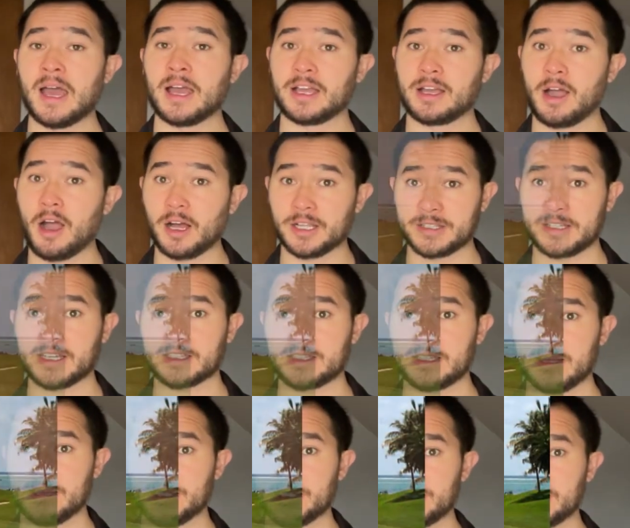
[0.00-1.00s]
Context
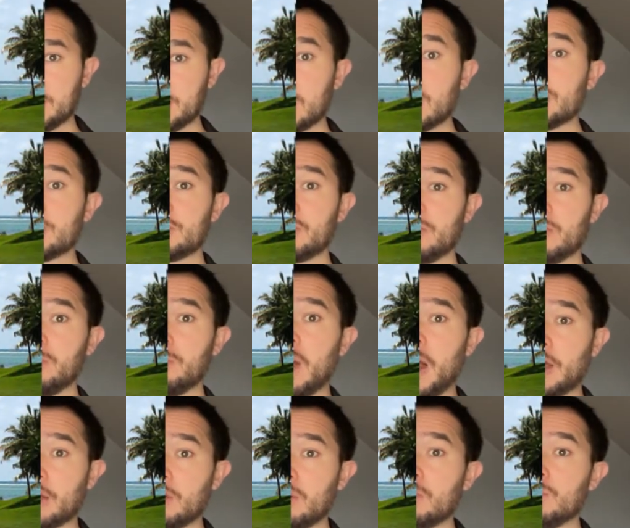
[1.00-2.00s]
images show the
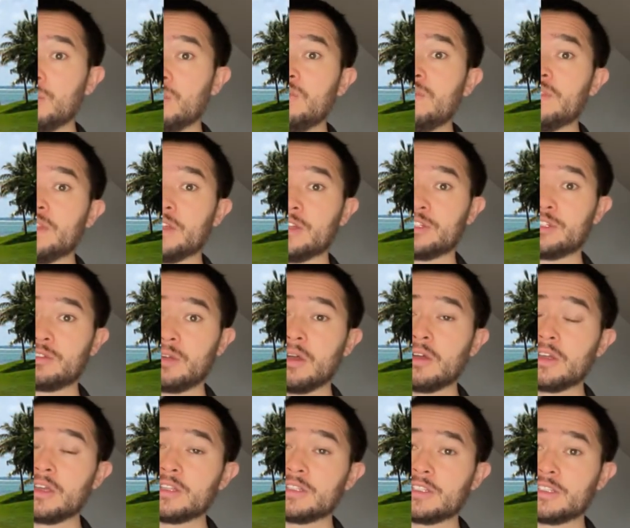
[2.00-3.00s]
model moving their
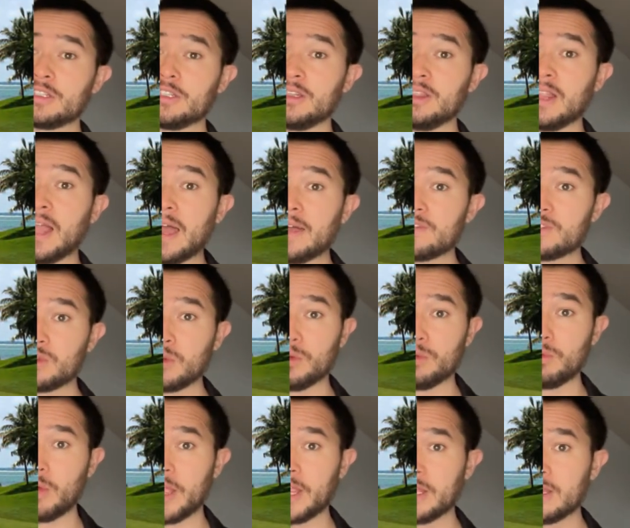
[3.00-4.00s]
trunk to the left or
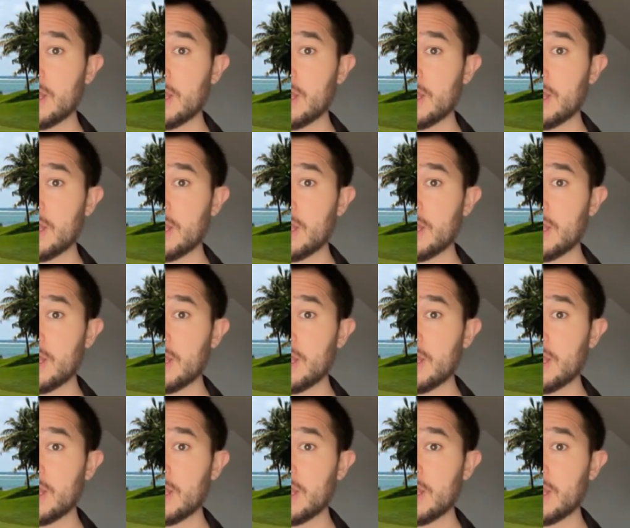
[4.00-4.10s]
right,